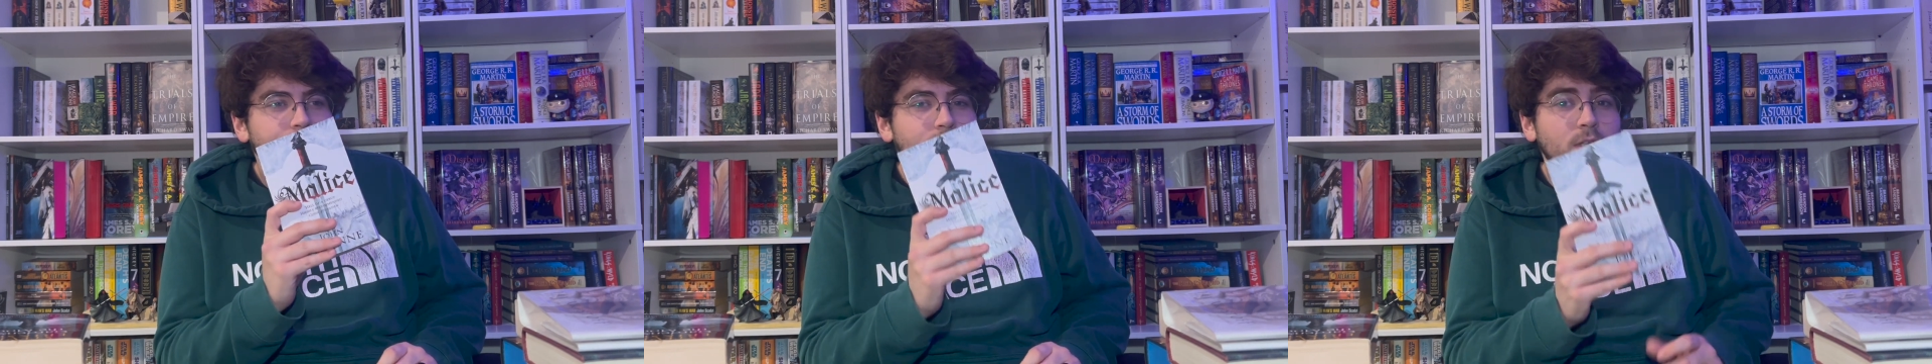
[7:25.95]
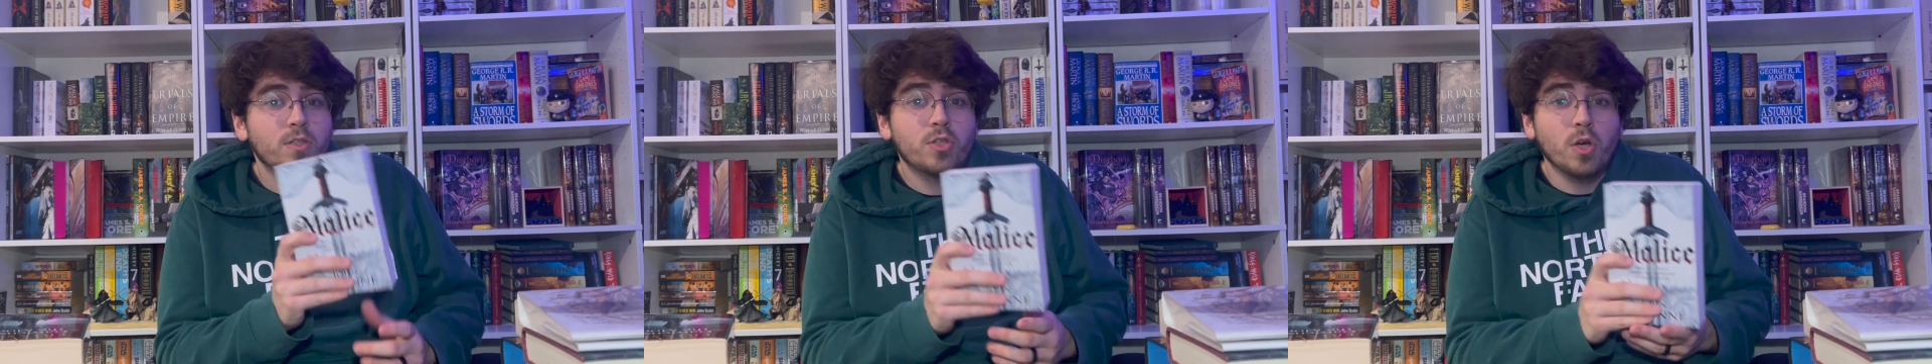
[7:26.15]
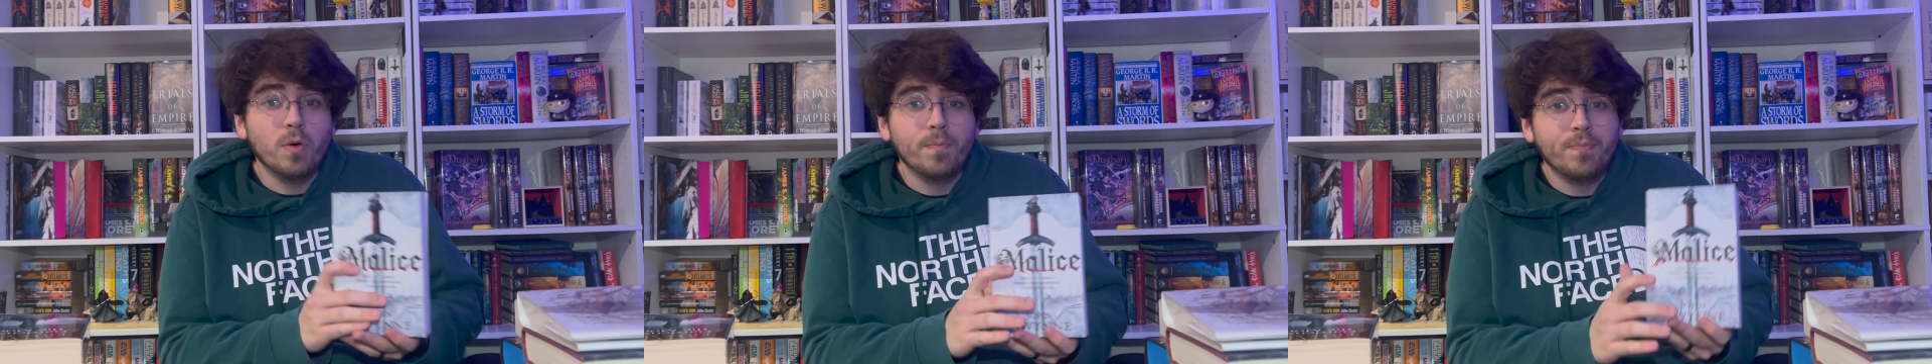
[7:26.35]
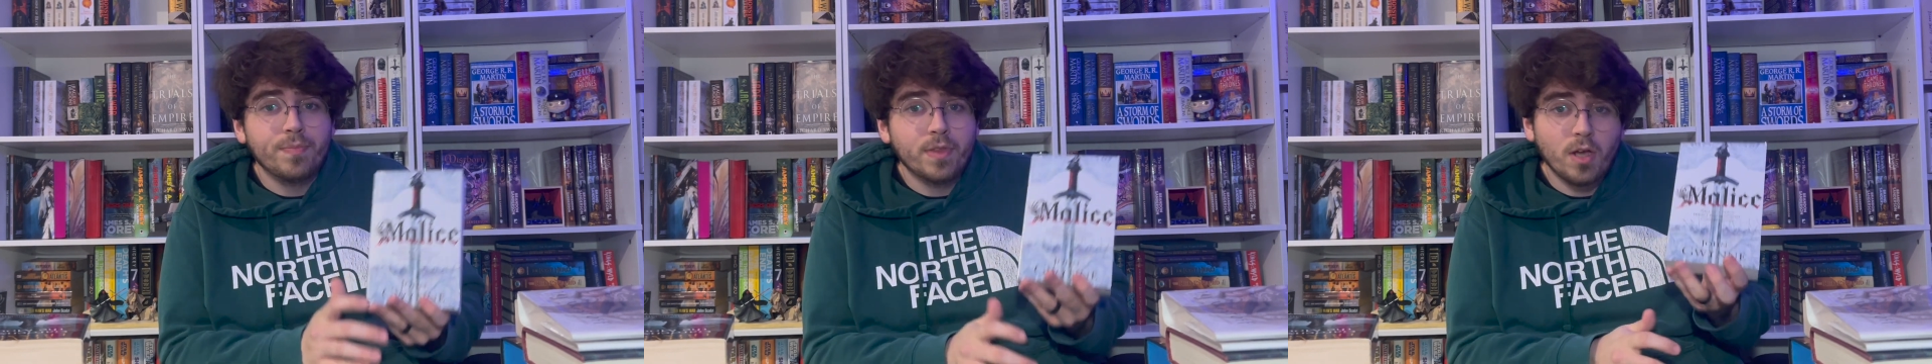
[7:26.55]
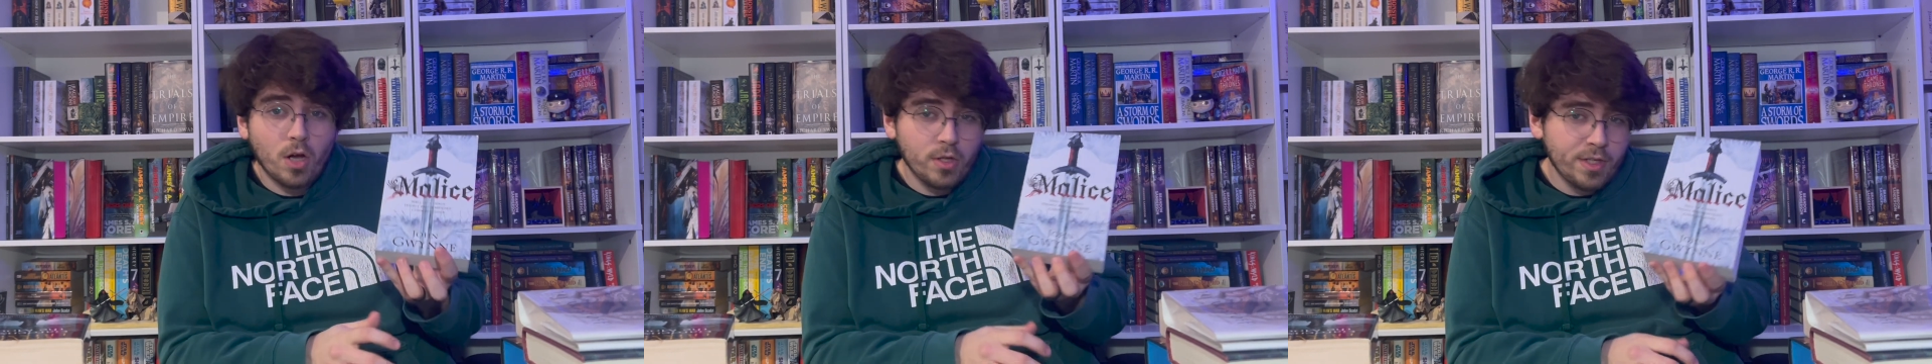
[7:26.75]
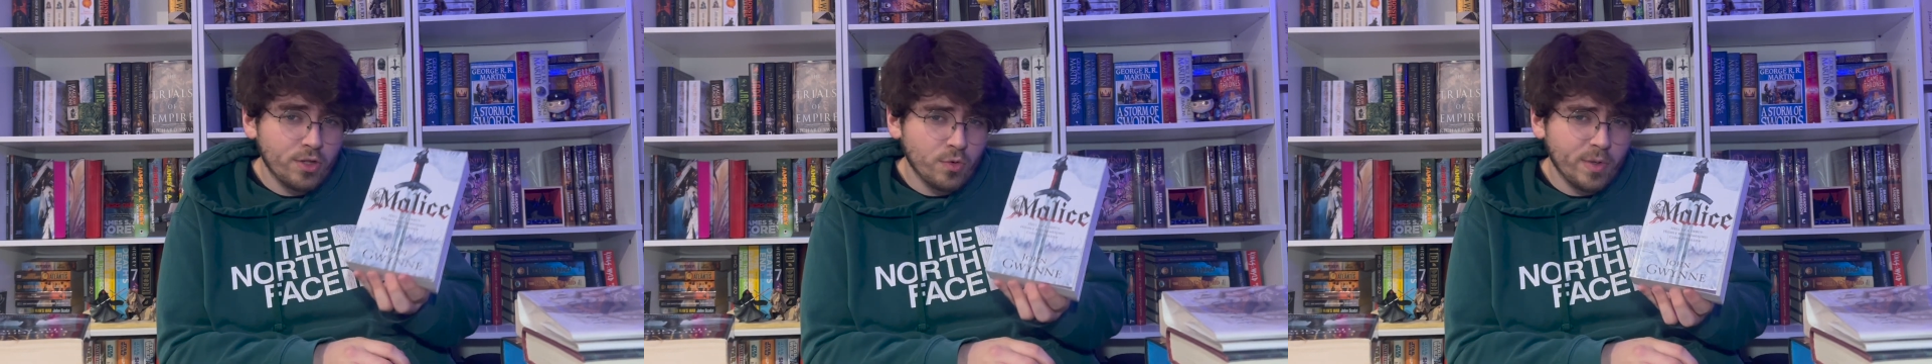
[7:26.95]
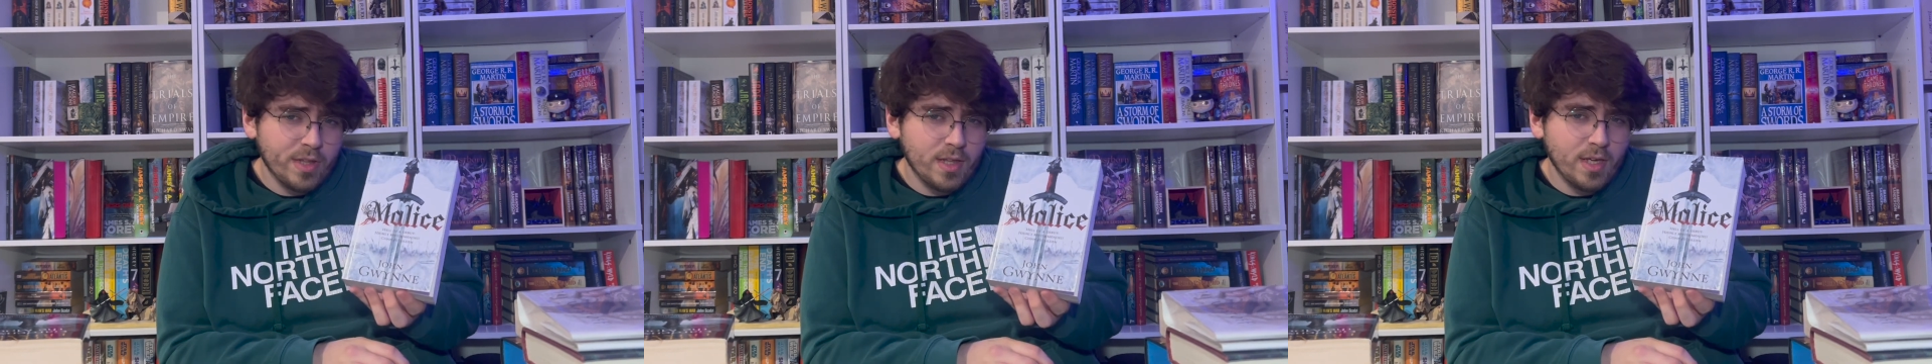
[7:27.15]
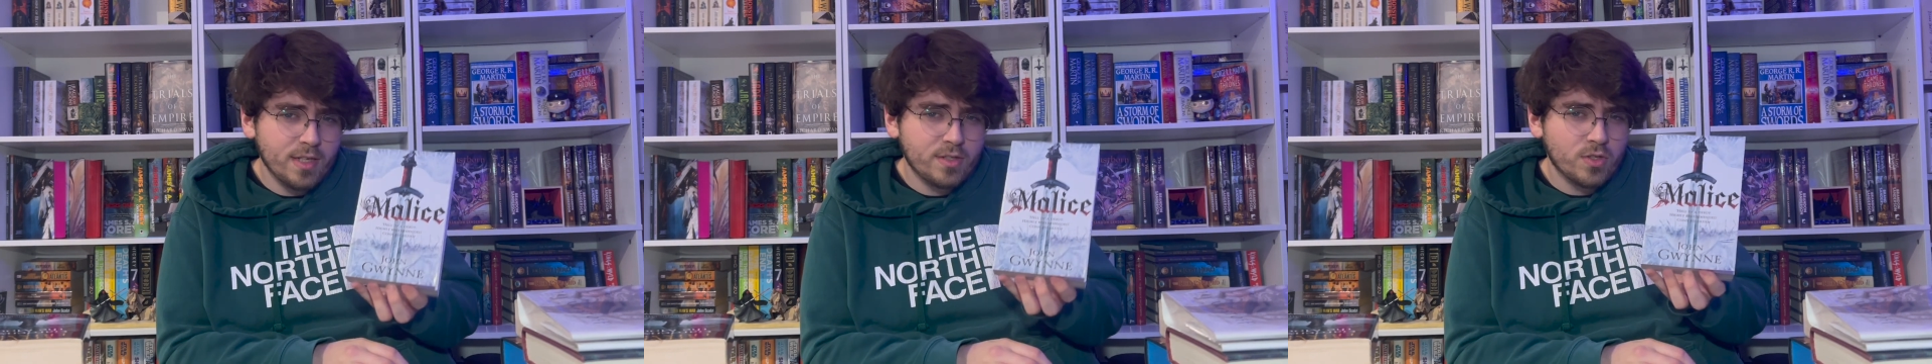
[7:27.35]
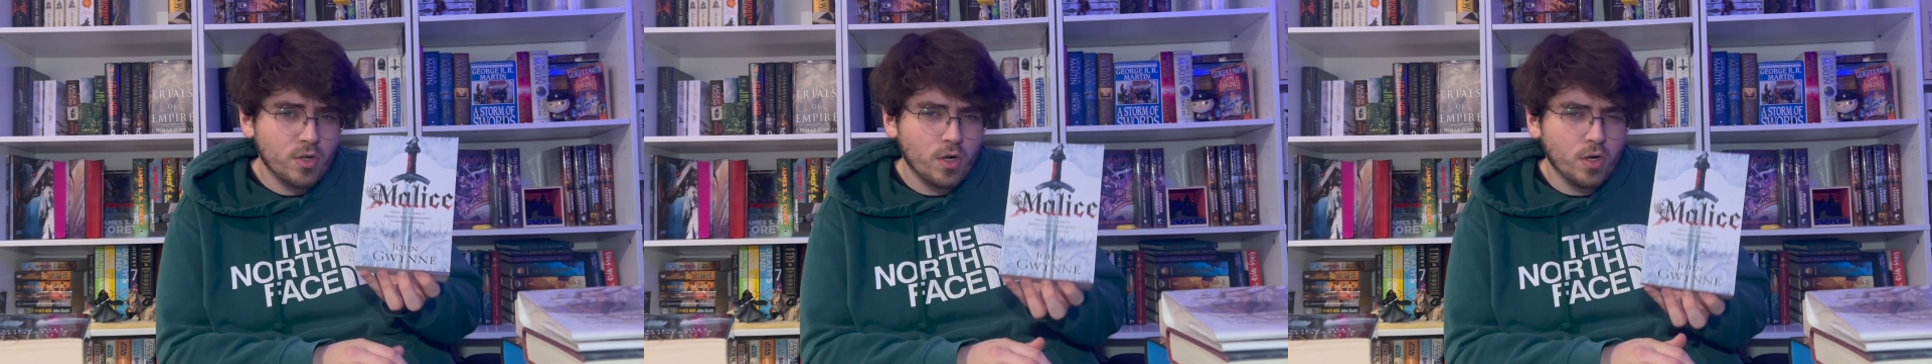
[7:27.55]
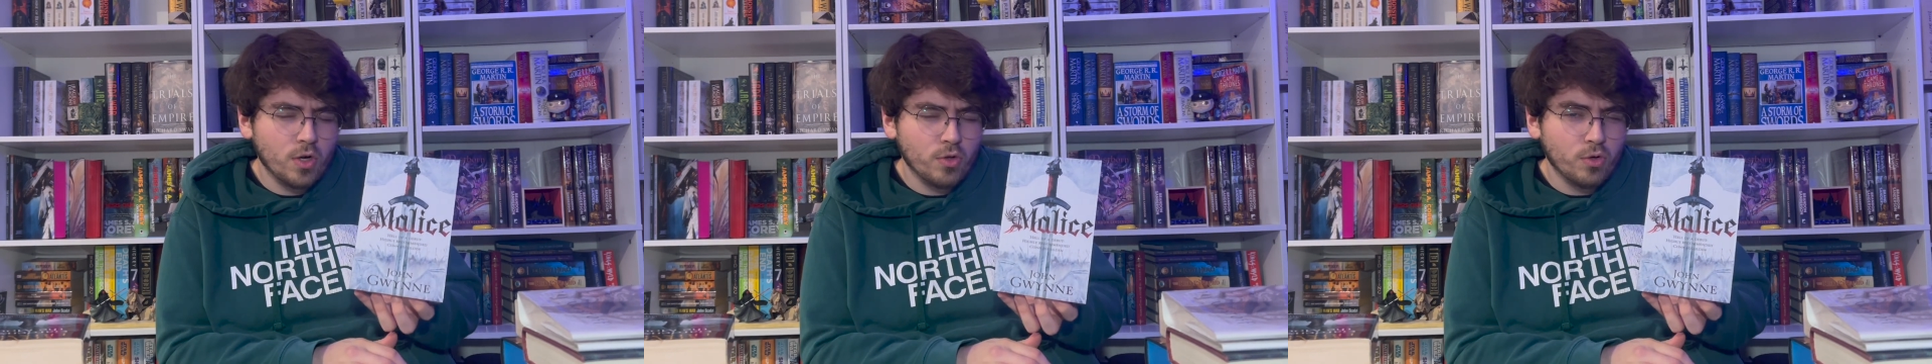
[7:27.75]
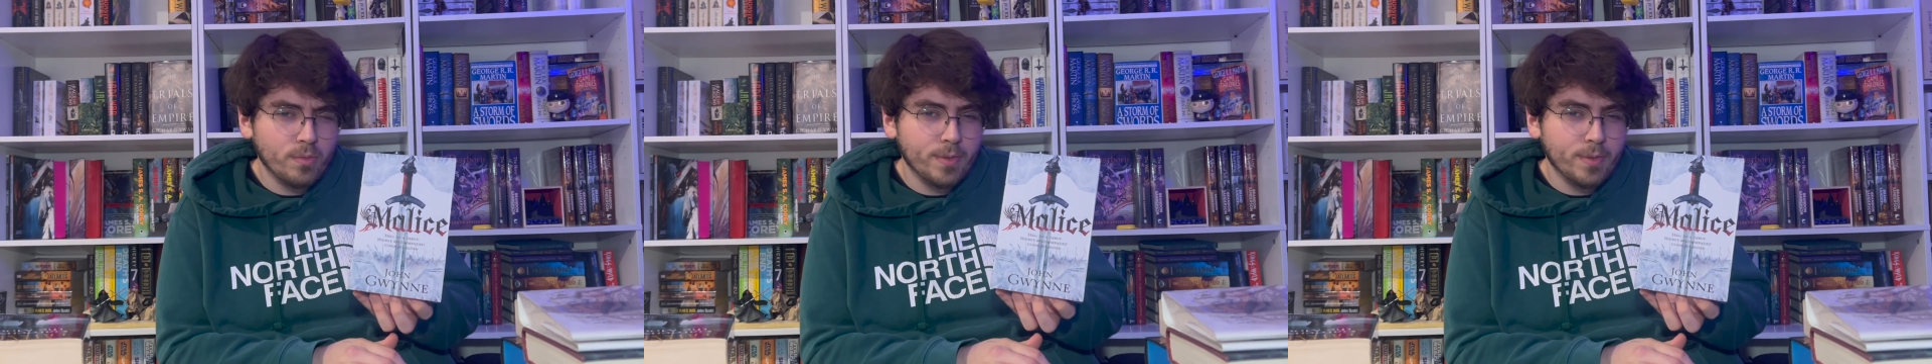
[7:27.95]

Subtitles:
So I'll either read this or I'll go through